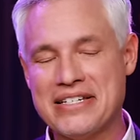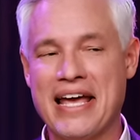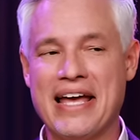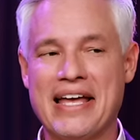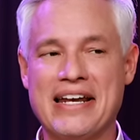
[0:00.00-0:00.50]

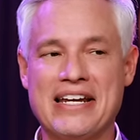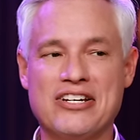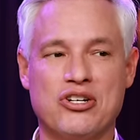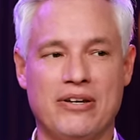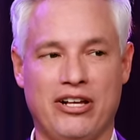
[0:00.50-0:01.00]
and it should
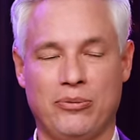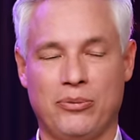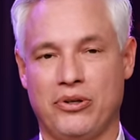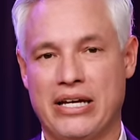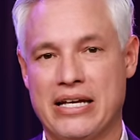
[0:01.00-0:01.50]
be
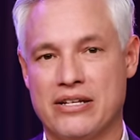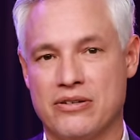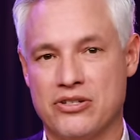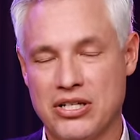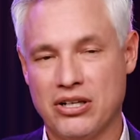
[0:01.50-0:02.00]
available in
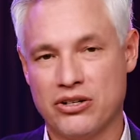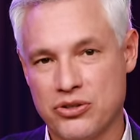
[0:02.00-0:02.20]
C-Log